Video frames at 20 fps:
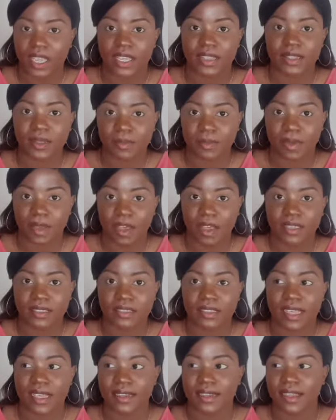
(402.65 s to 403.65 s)
in the
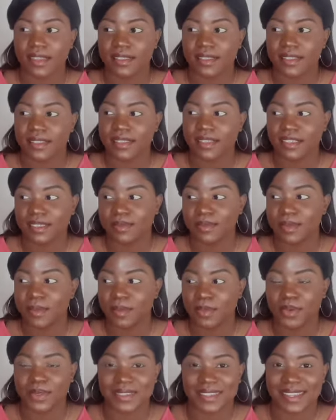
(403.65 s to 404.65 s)
box, and I think it's
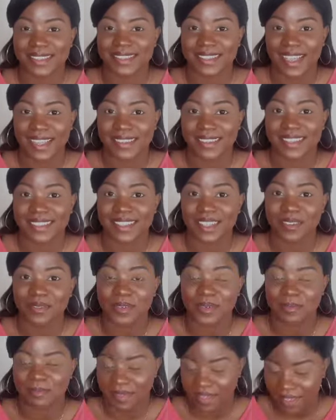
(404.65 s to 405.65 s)
the most exciting thing
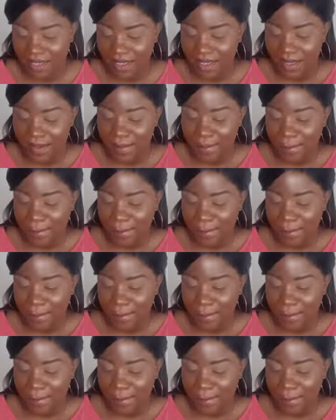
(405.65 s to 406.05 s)
for me